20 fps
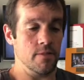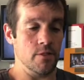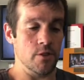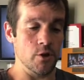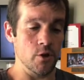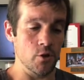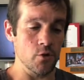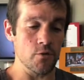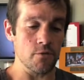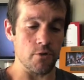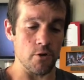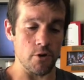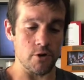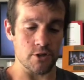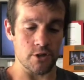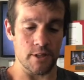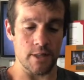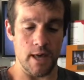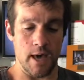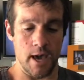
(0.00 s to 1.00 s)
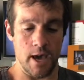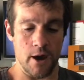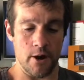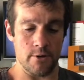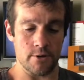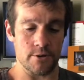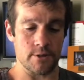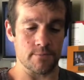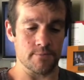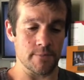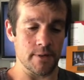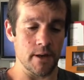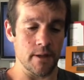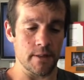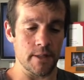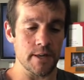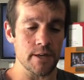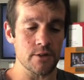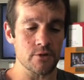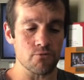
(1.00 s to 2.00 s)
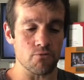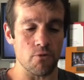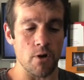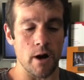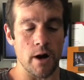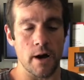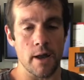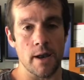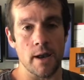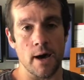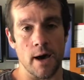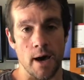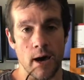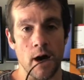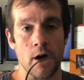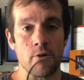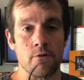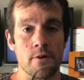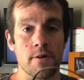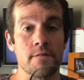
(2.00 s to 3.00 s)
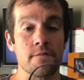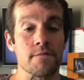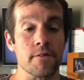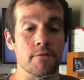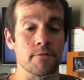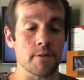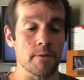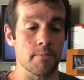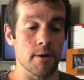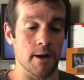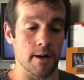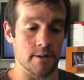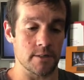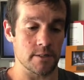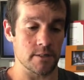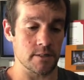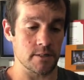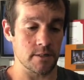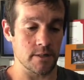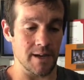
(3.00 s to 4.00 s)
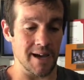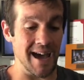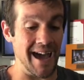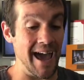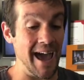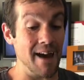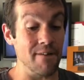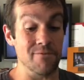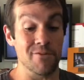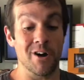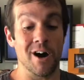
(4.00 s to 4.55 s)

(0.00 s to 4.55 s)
the new version, the Airs. Now these run $150. I have